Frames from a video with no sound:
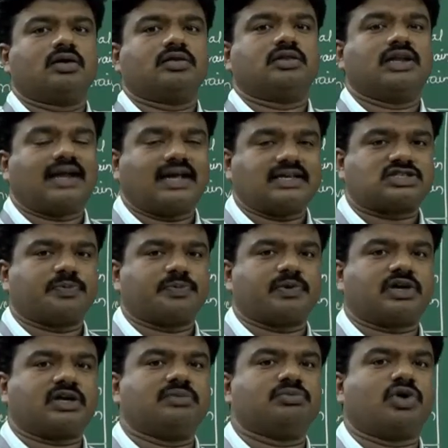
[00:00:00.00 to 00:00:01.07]
The last
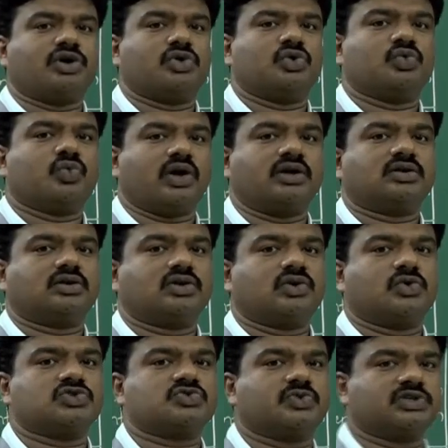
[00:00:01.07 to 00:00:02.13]
topic in module 1
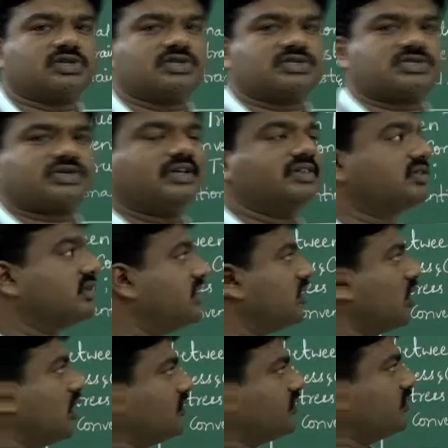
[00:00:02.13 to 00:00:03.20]
goes with strengthening
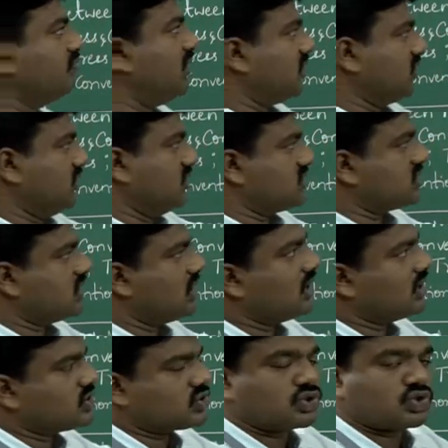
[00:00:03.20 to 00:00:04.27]
of metals.
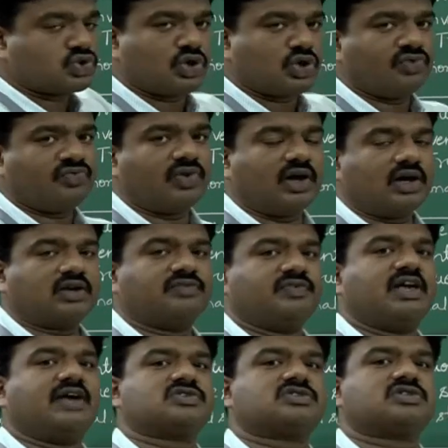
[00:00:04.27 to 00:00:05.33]
So far we
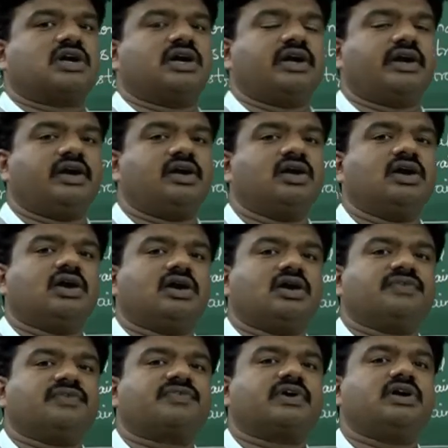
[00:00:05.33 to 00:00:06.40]
have studied
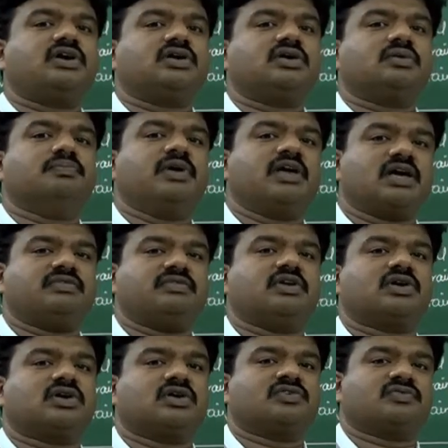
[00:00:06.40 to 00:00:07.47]
different
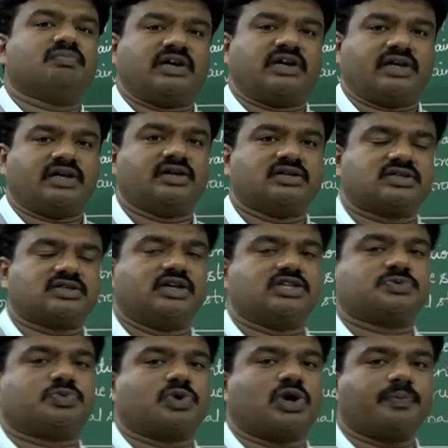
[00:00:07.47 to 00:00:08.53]
behavior of materials, that
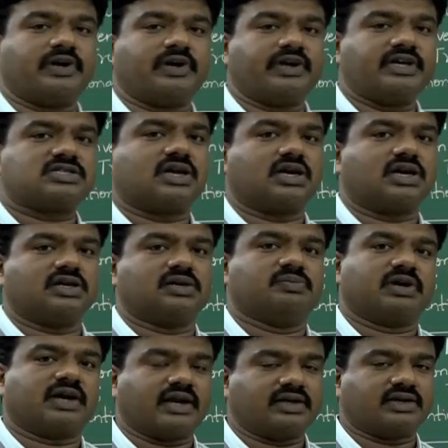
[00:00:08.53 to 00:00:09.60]
is properties under
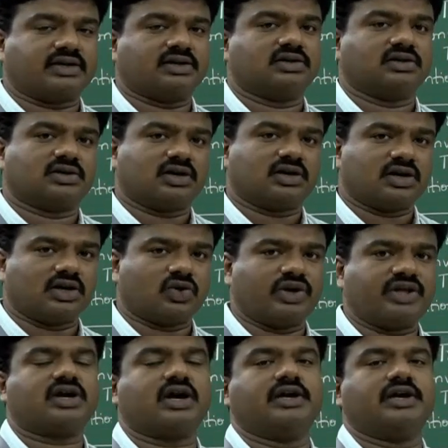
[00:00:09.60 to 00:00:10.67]
mechanical
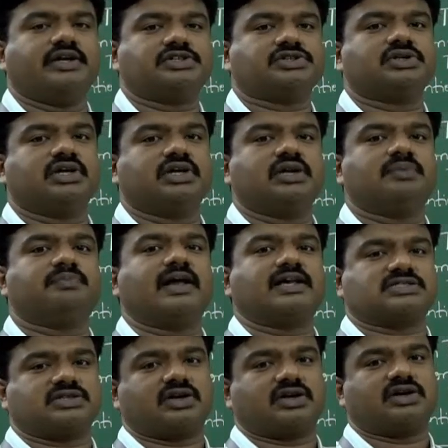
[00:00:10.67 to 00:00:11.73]
loading condition in
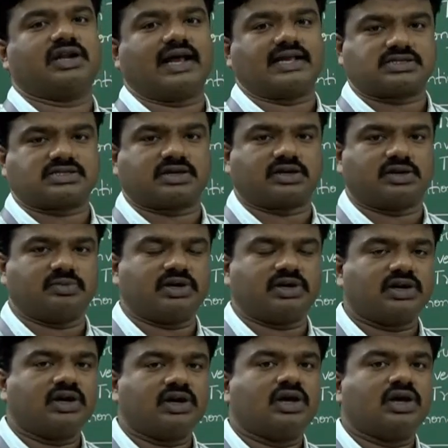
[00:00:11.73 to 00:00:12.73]
plastic and elastic limit,